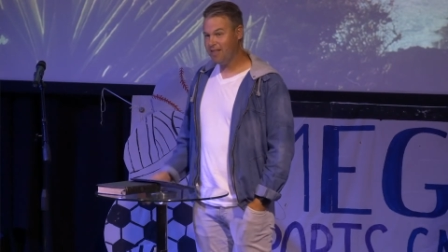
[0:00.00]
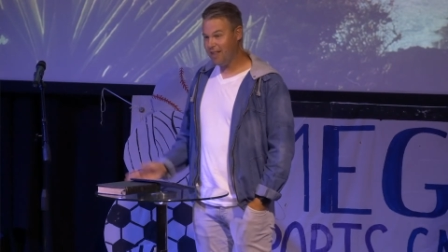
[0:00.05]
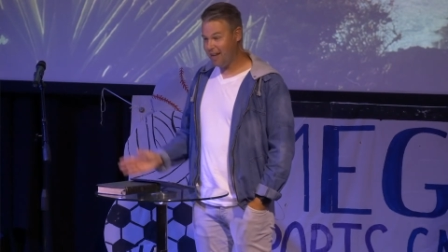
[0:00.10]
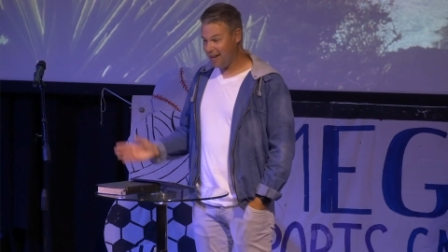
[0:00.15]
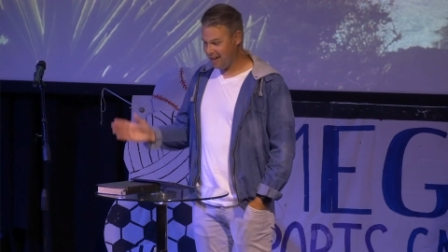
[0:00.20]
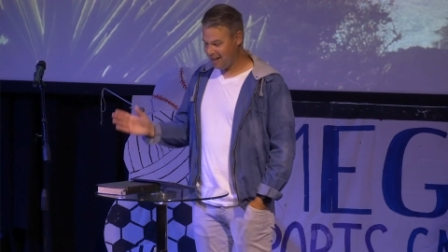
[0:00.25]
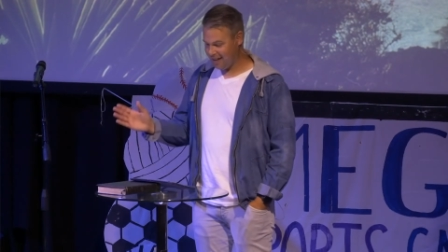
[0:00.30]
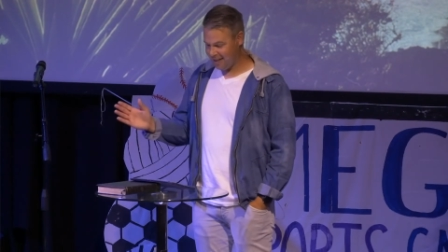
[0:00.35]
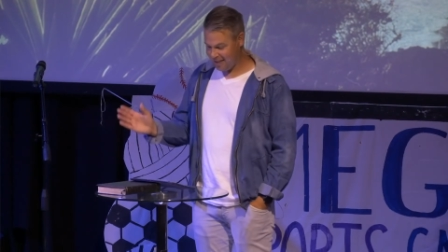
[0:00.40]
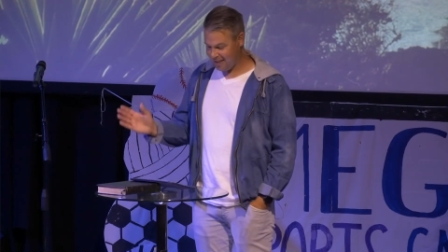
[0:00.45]
They
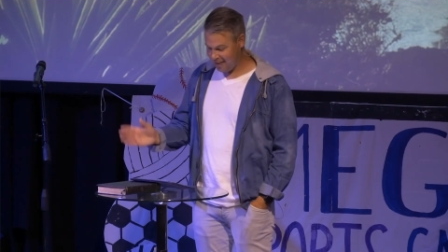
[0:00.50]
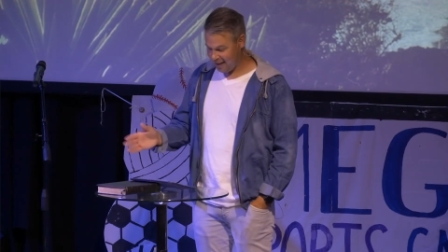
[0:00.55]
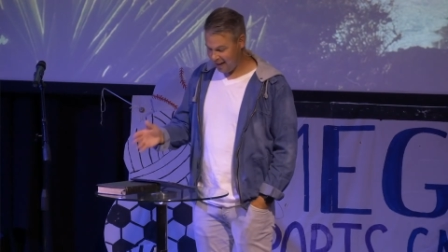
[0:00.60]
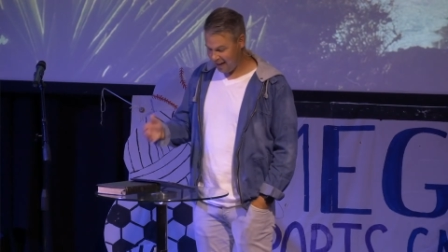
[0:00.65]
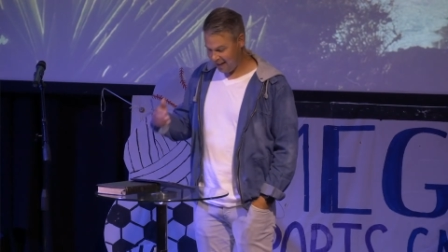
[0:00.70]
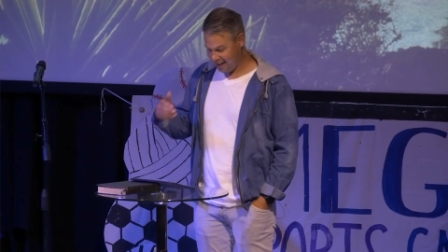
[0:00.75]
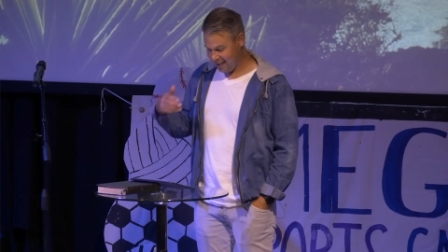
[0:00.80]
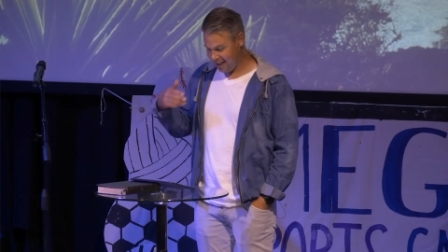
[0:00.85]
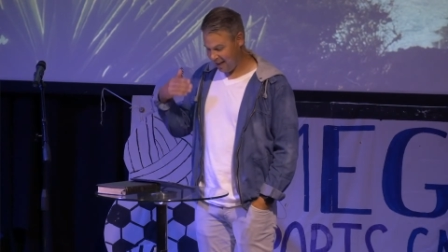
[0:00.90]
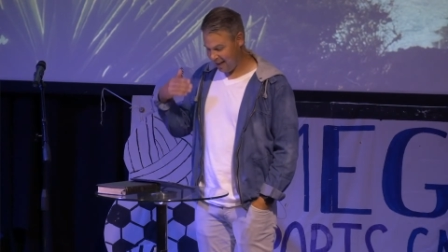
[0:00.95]
can
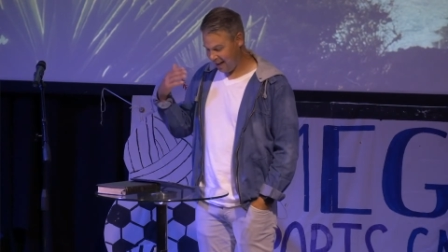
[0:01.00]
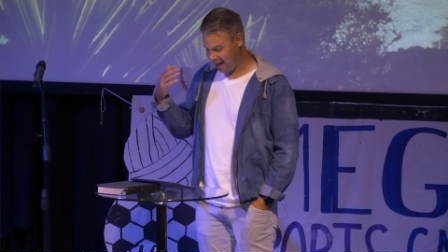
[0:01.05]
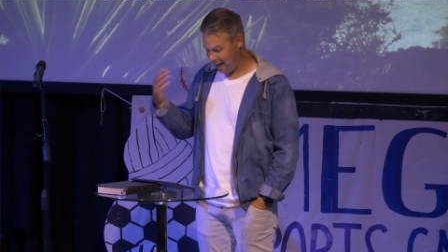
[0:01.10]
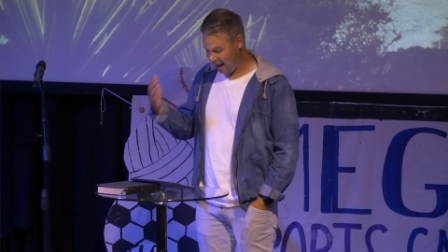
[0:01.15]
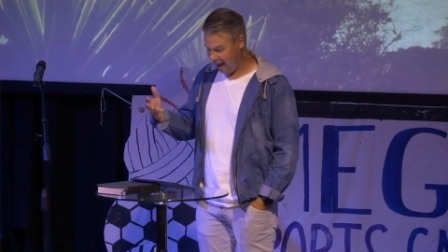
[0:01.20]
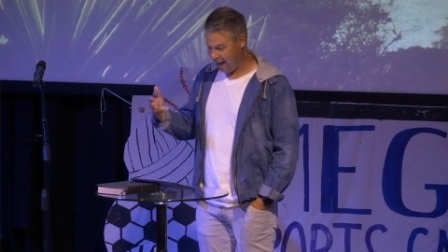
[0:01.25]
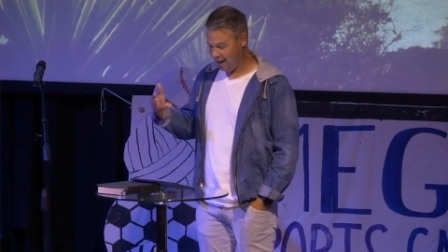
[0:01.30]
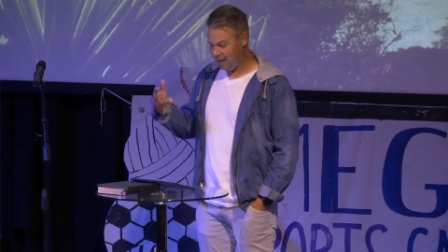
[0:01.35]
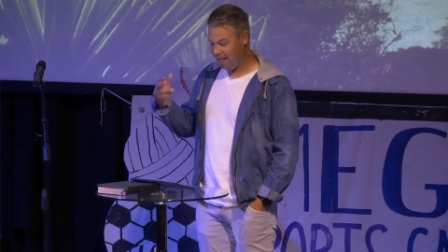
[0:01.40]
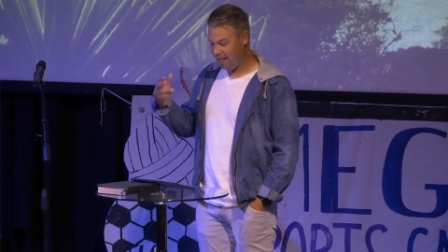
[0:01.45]
think, they can
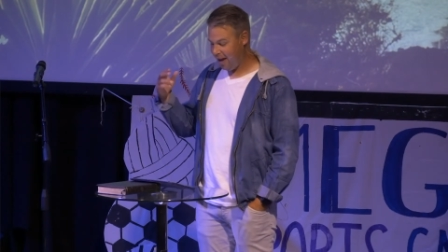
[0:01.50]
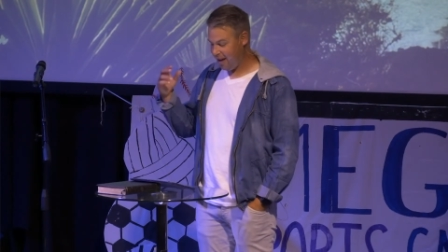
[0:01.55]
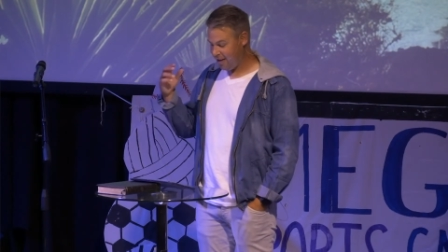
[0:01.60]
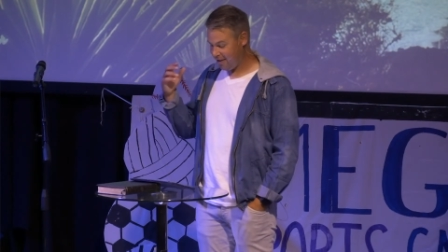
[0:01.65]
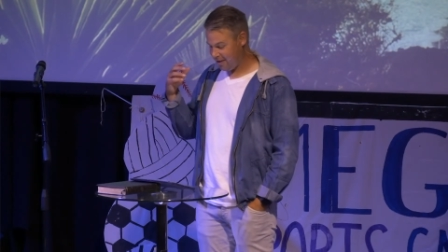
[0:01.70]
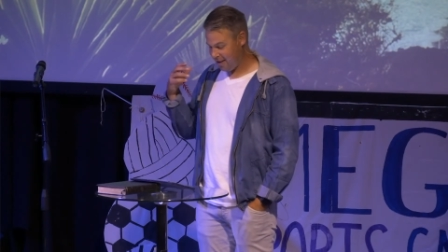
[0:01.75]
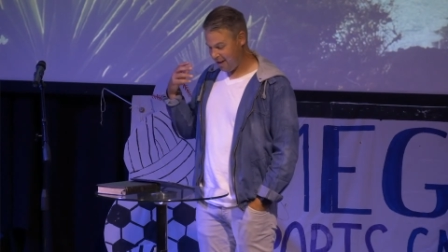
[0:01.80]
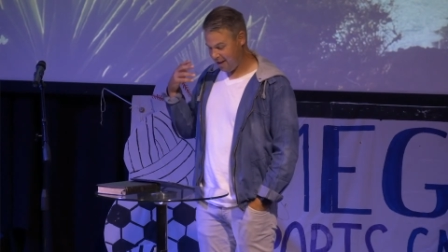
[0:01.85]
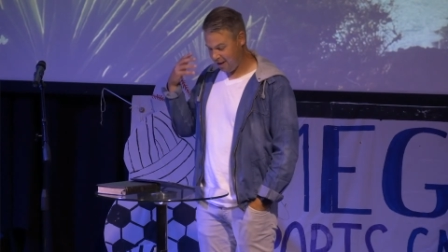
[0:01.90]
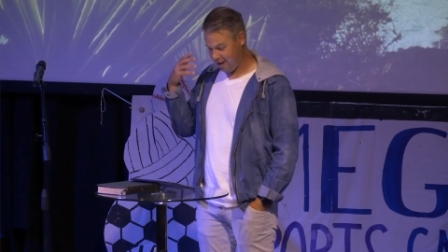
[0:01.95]

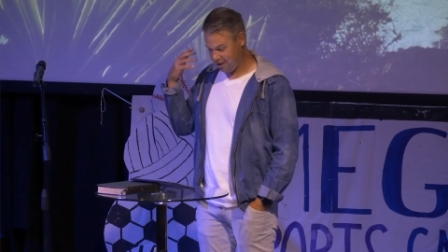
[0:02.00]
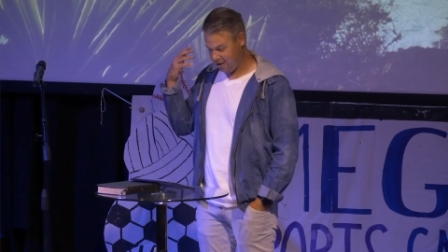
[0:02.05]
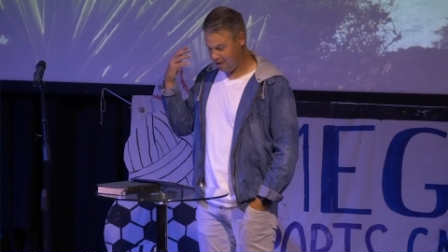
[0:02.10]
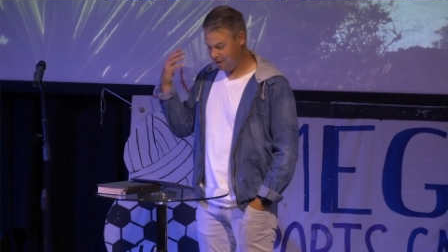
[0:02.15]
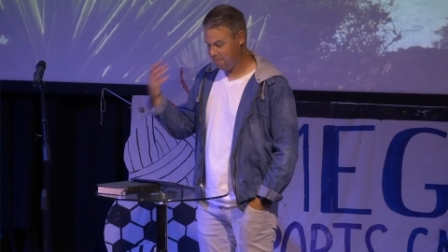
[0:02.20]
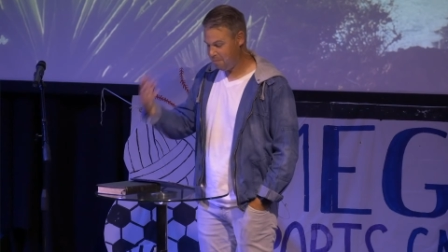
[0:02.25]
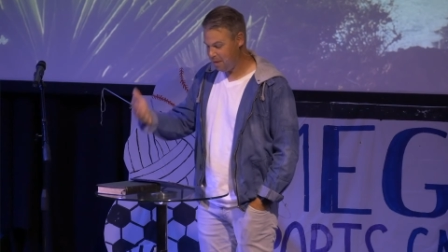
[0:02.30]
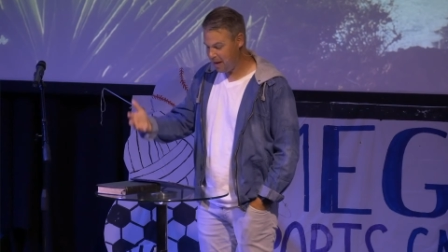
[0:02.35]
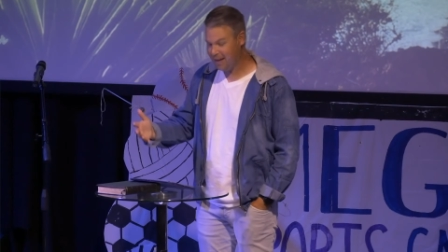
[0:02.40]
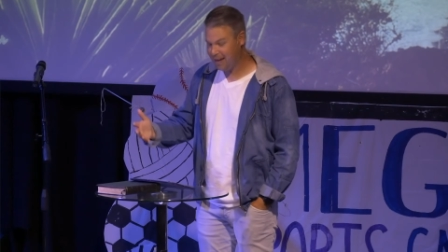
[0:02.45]
analyze, they can
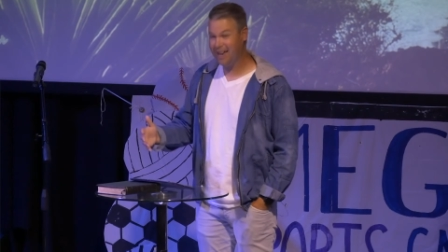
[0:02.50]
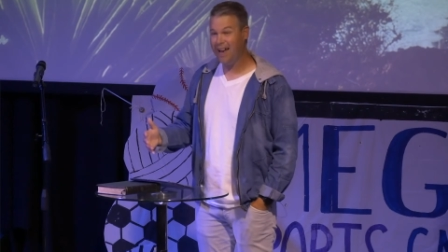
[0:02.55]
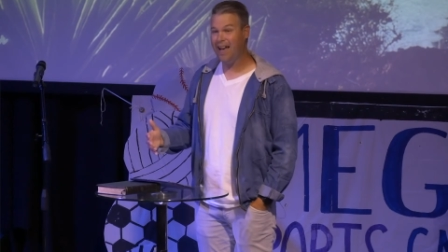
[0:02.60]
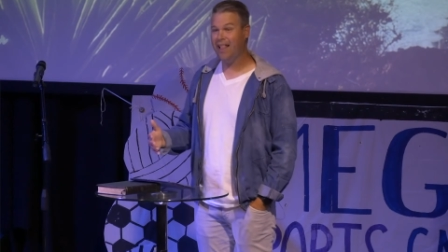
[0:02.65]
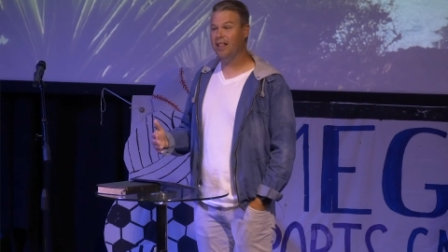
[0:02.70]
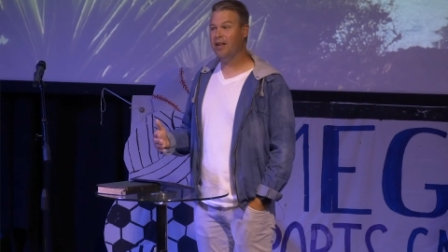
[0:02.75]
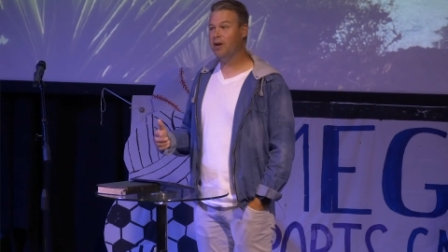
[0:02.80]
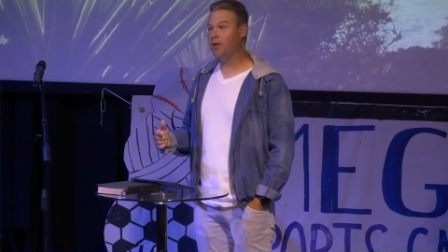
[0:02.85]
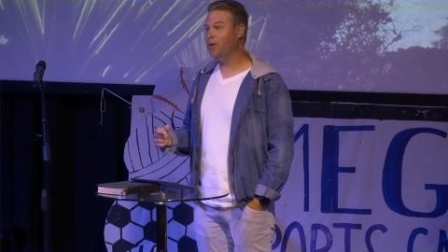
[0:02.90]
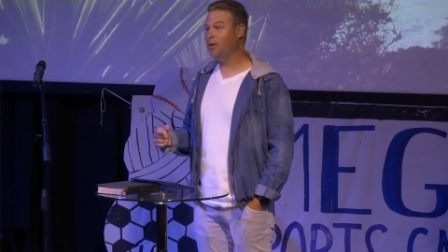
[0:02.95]
speak
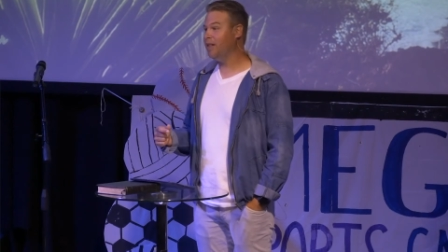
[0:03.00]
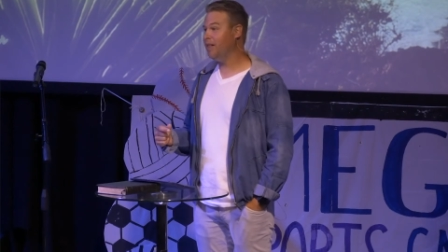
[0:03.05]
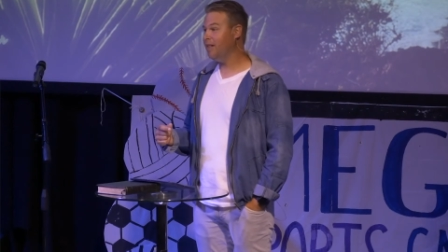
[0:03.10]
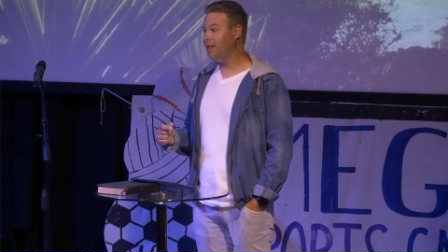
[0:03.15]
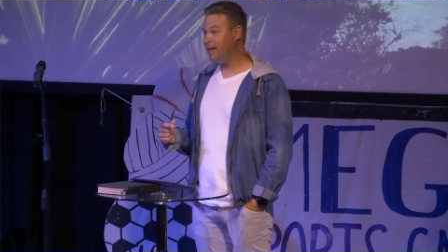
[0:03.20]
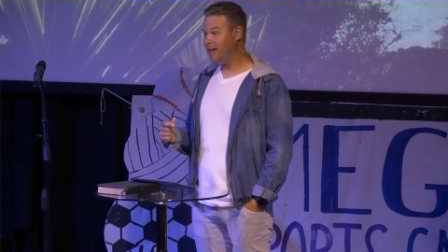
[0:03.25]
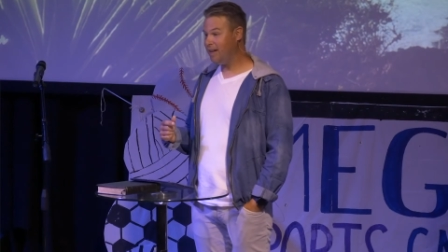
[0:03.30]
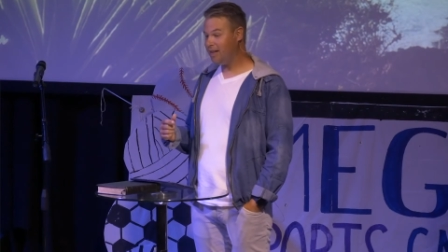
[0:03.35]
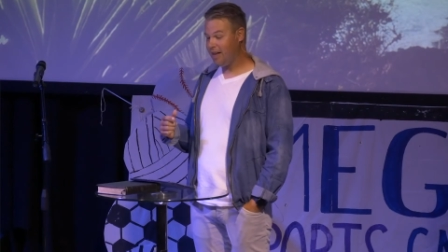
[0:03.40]
eloquently,